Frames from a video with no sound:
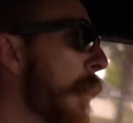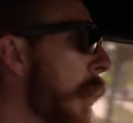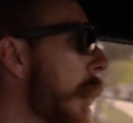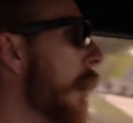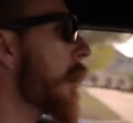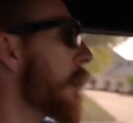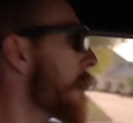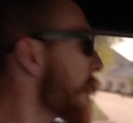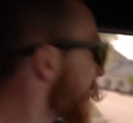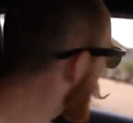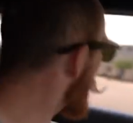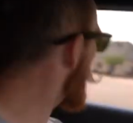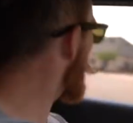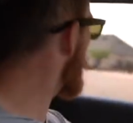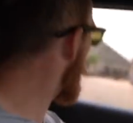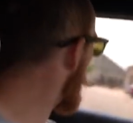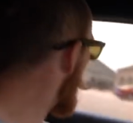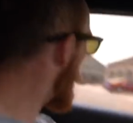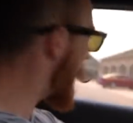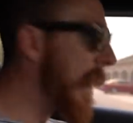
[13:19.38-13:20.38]
ponds
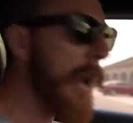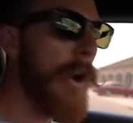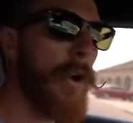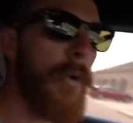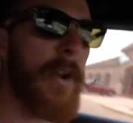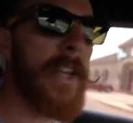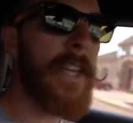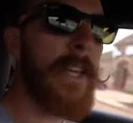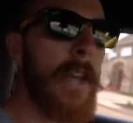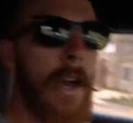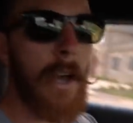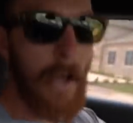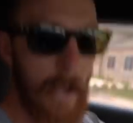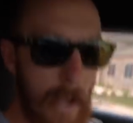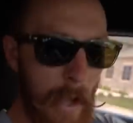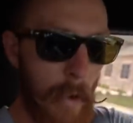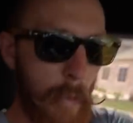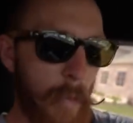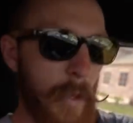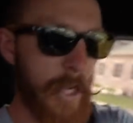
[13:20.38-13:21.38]
in the
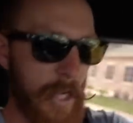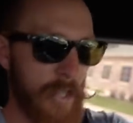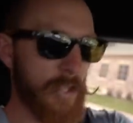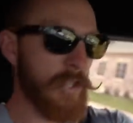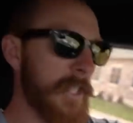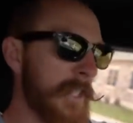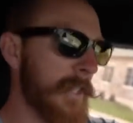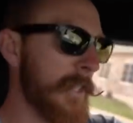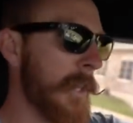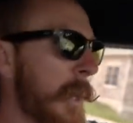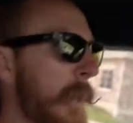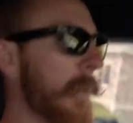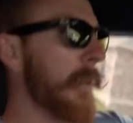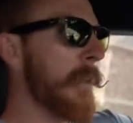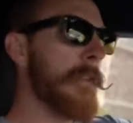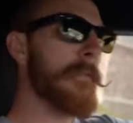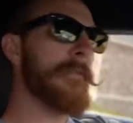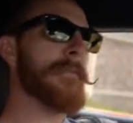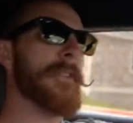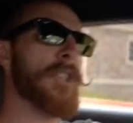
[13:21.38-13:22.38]
area. We just got
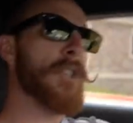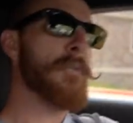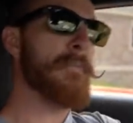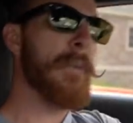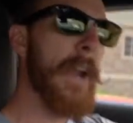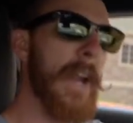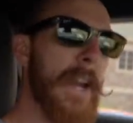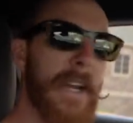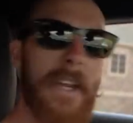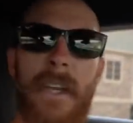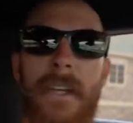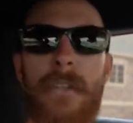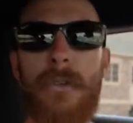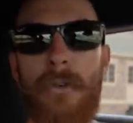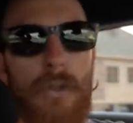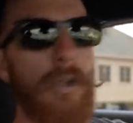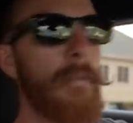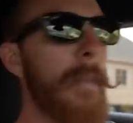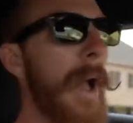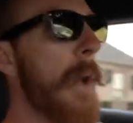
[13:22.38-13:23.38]
on Fishbrain and
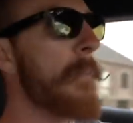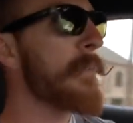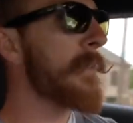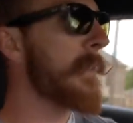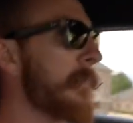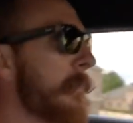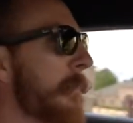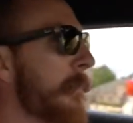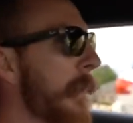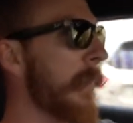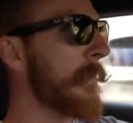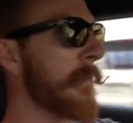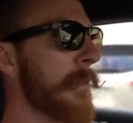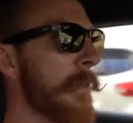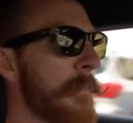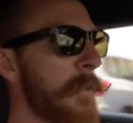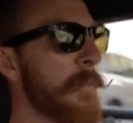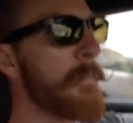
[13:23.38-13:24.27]
Google Maps and found some